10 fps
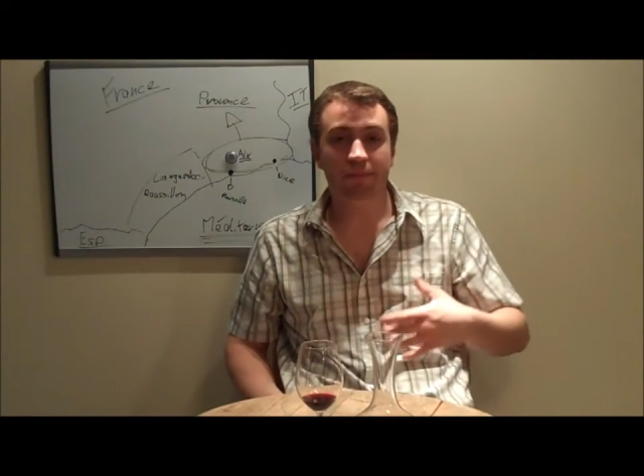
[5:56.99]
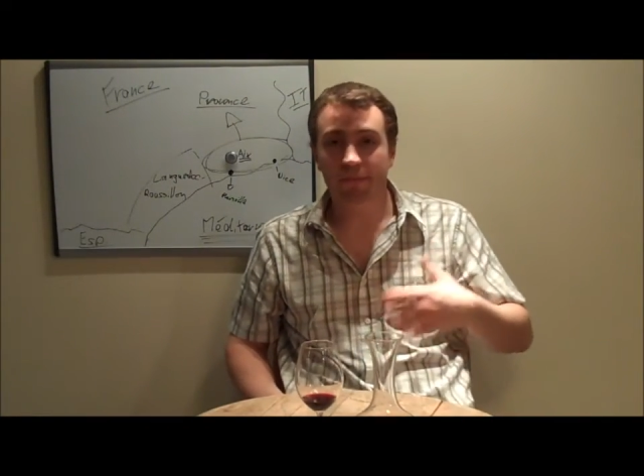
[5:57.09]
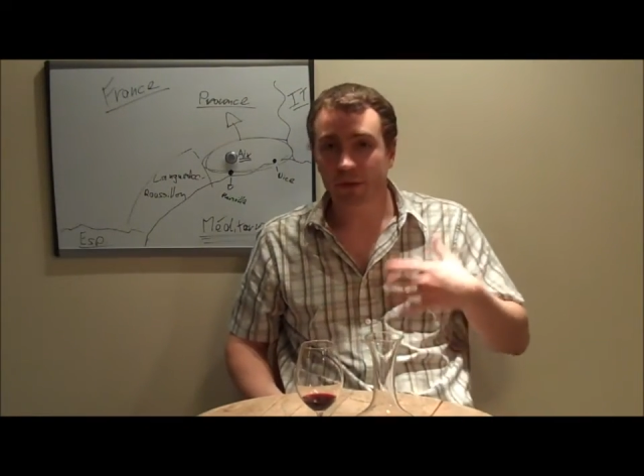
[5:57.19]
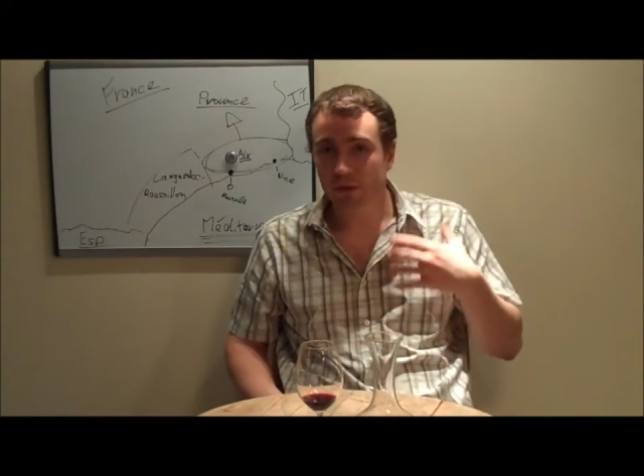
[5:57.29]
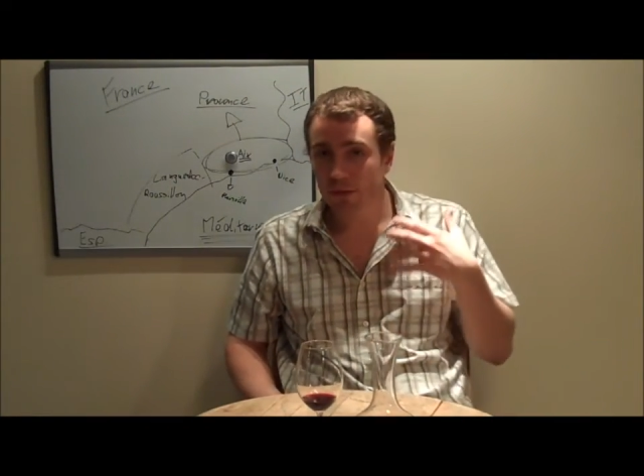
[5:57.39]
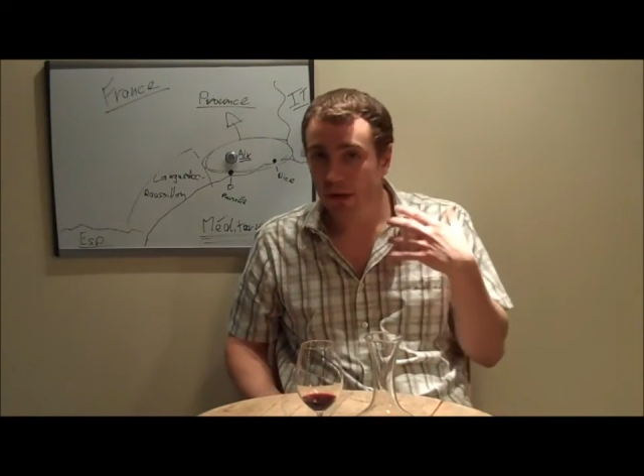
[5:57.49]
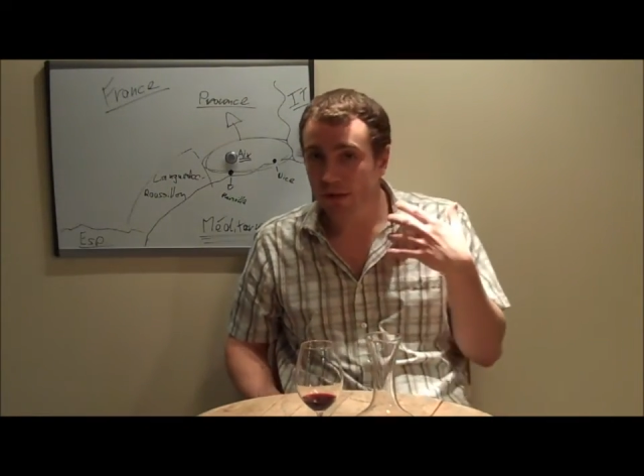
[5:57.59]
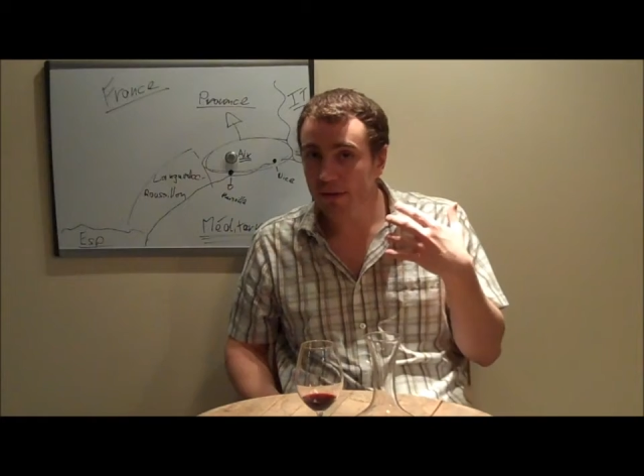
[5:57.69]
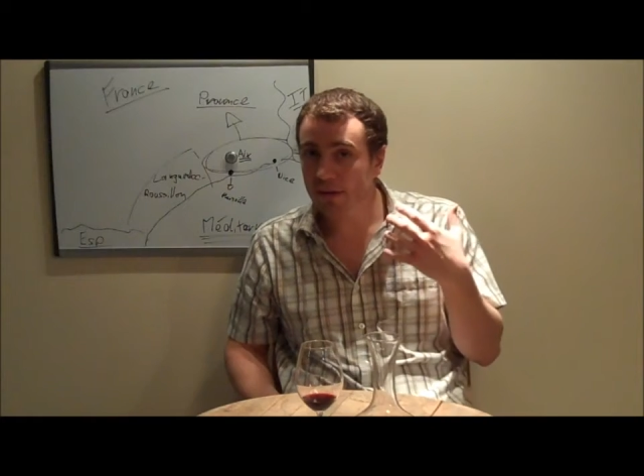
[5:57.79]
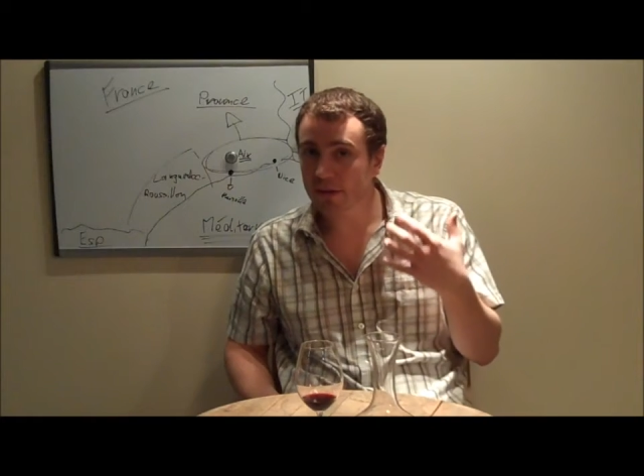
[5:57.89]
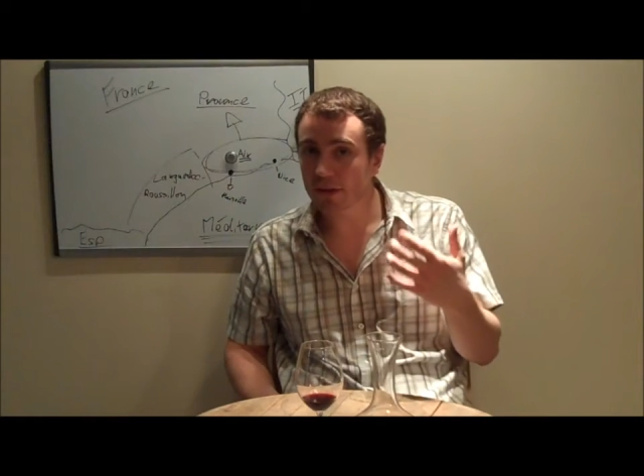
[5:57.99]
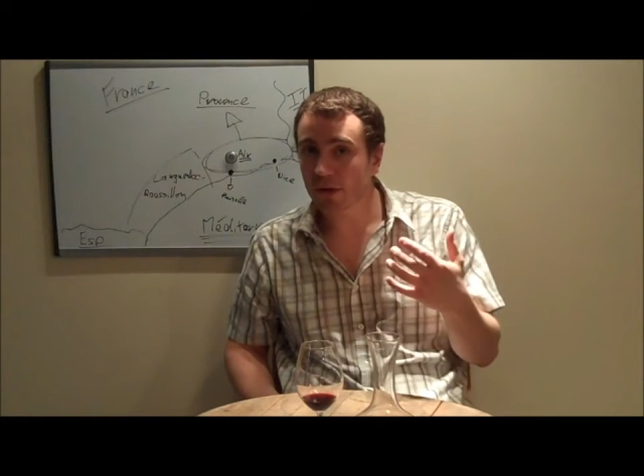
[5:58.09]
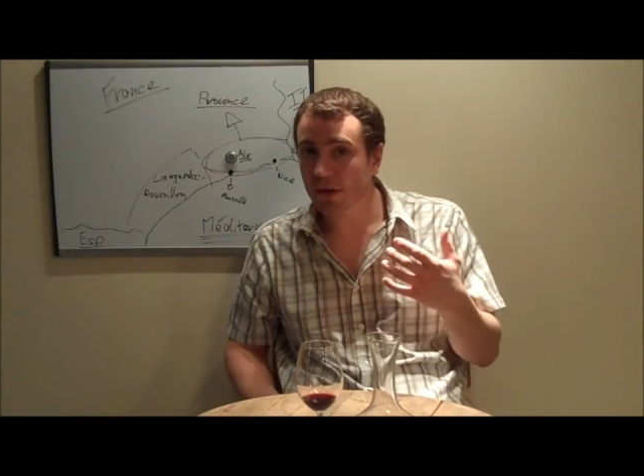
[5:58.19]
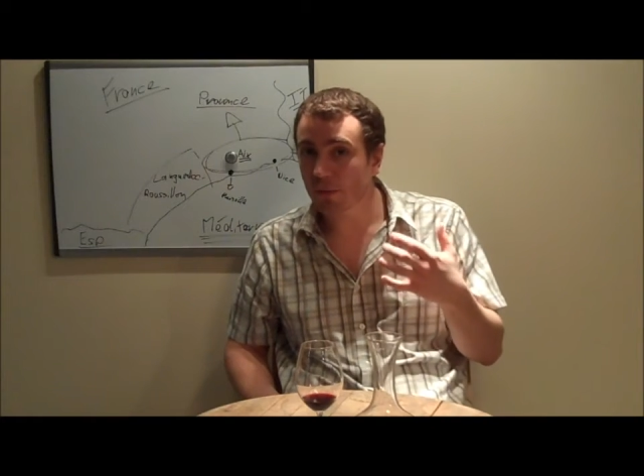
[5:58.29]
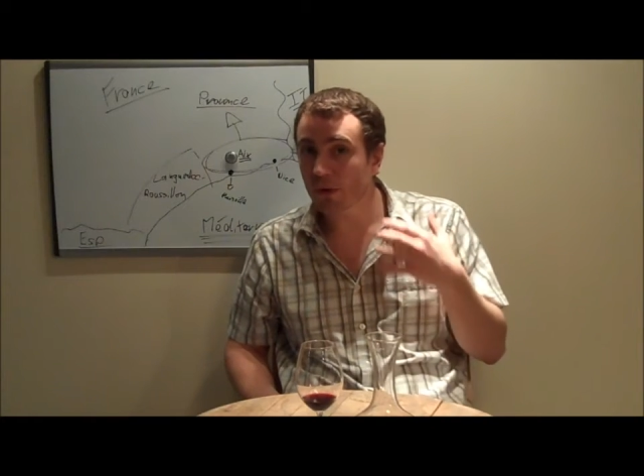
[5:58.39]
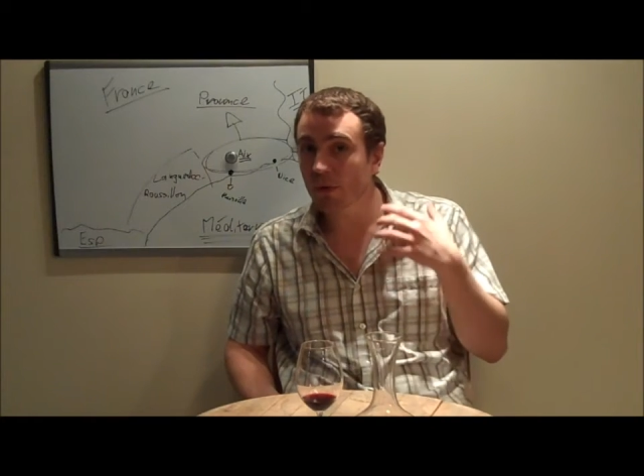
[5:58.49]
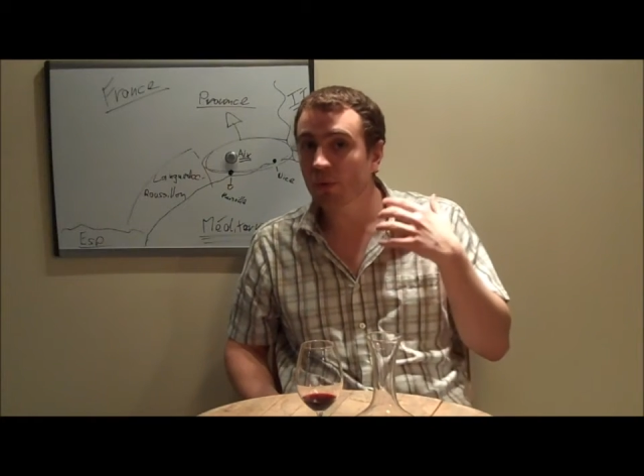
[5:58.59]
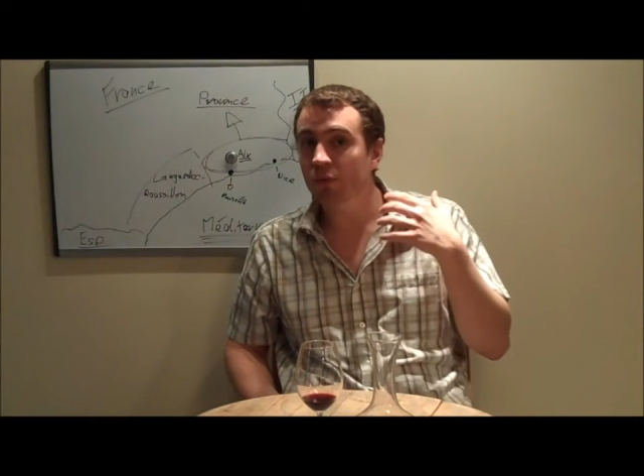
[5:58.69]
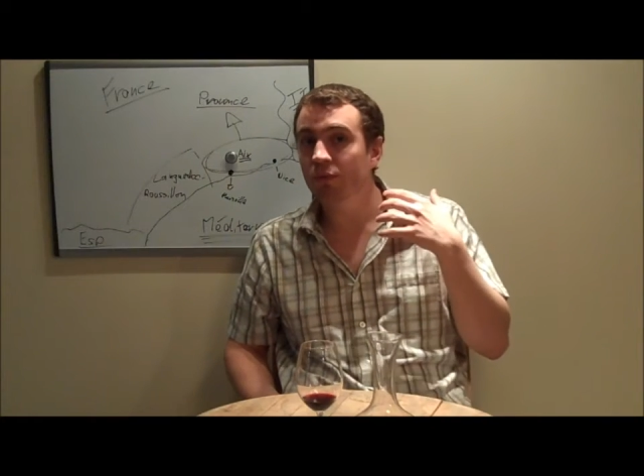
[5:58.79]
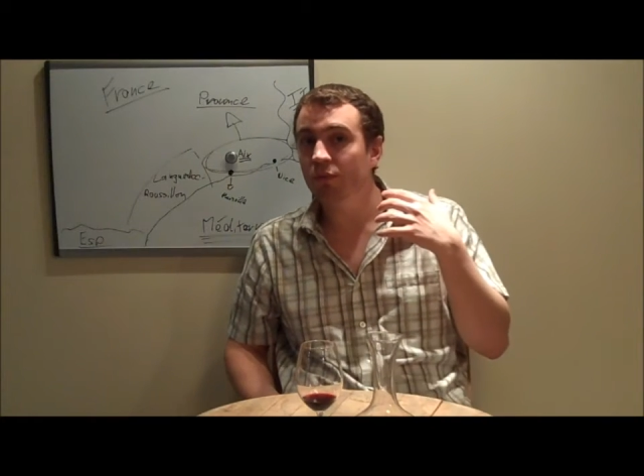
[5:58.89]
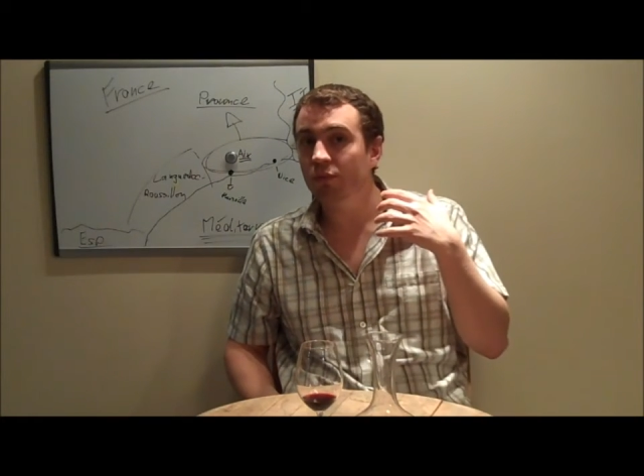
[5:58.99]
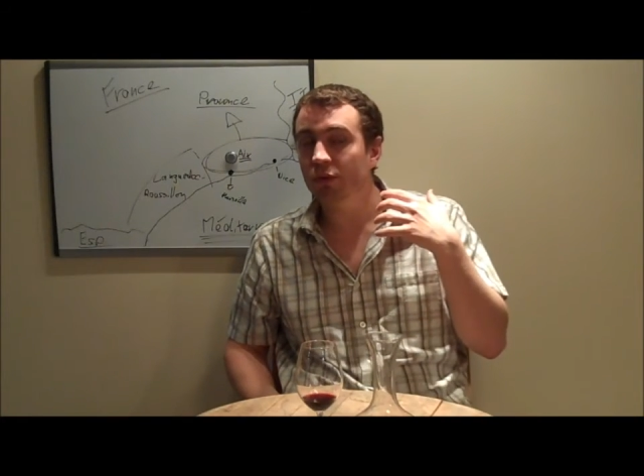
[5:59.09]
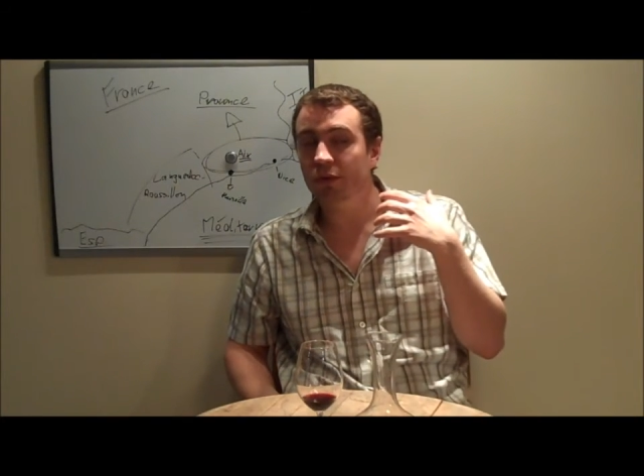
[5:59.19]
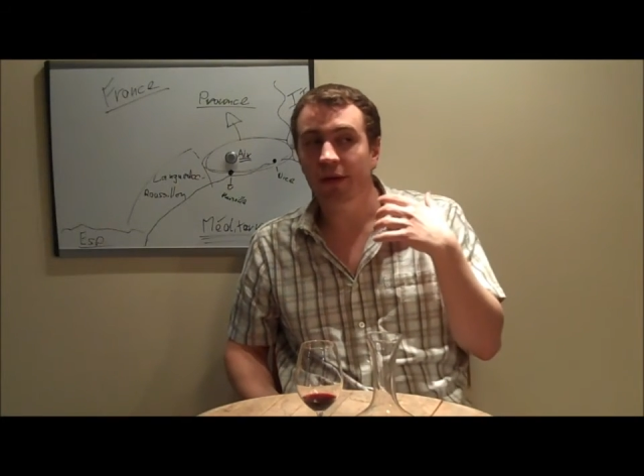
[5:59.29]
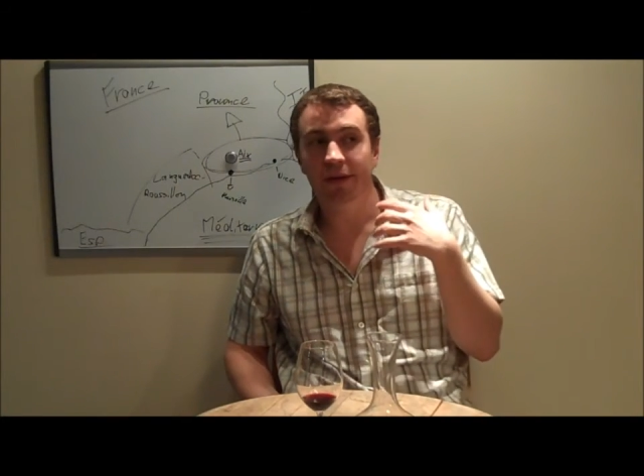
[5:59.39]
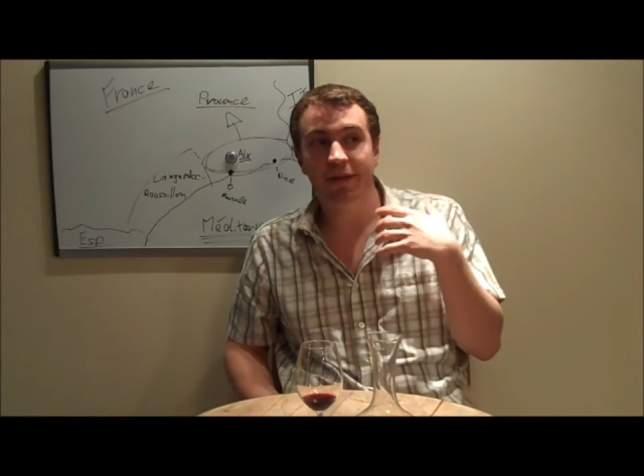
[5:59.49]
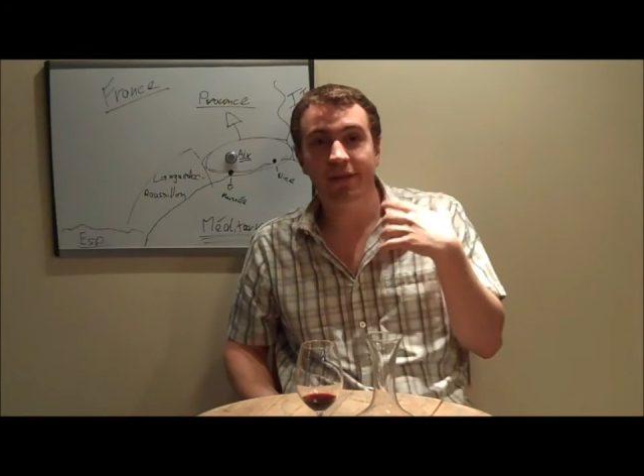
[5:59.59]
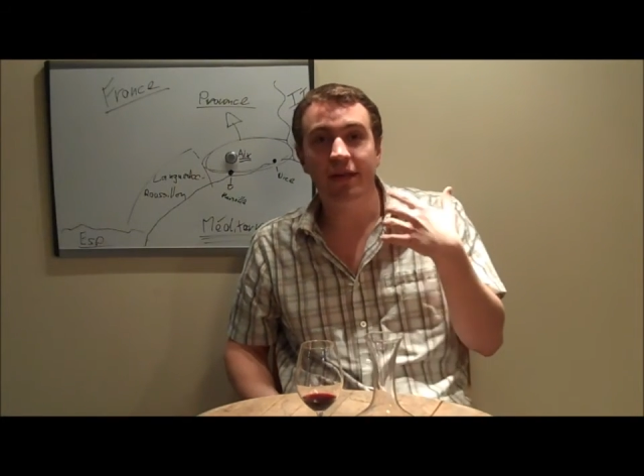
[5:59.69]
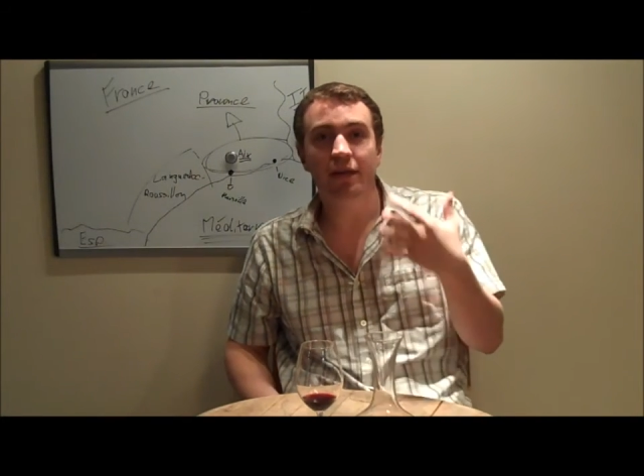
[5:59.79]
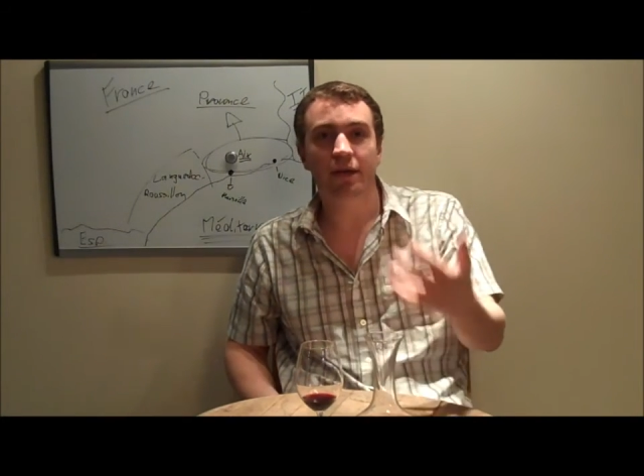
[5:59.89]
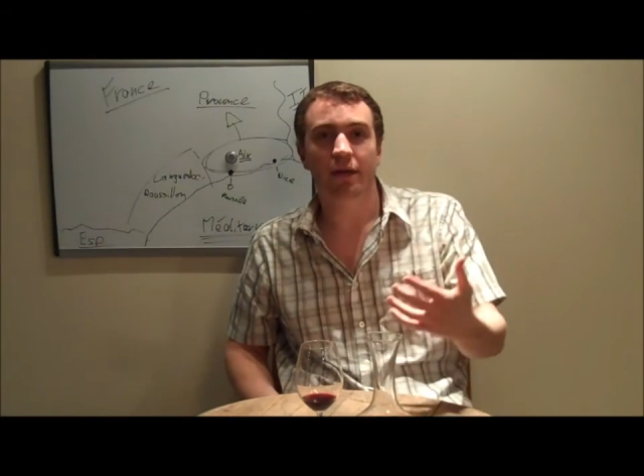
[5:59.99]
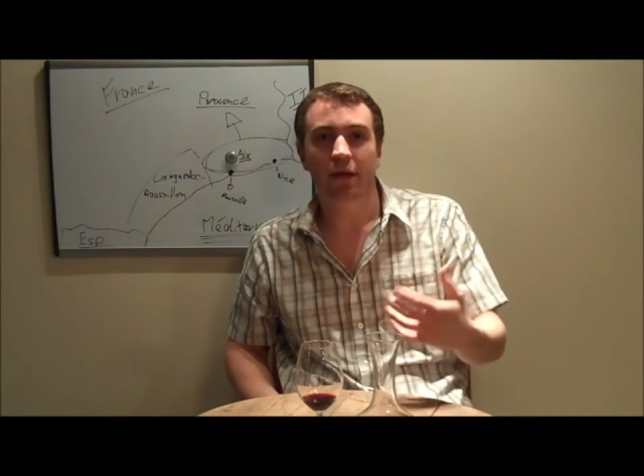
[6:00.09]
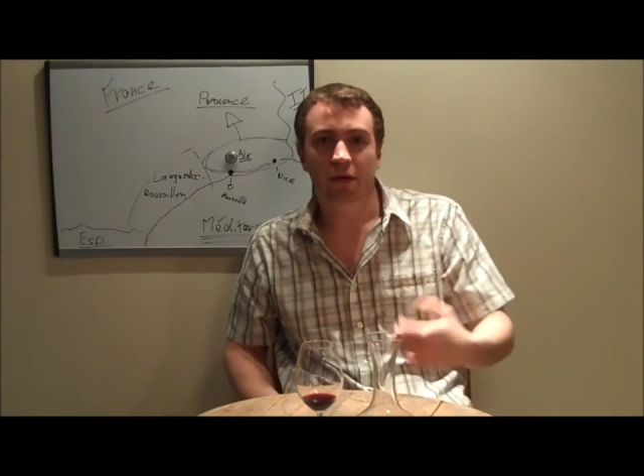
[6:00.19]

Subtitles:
you know, not necessarily what you would think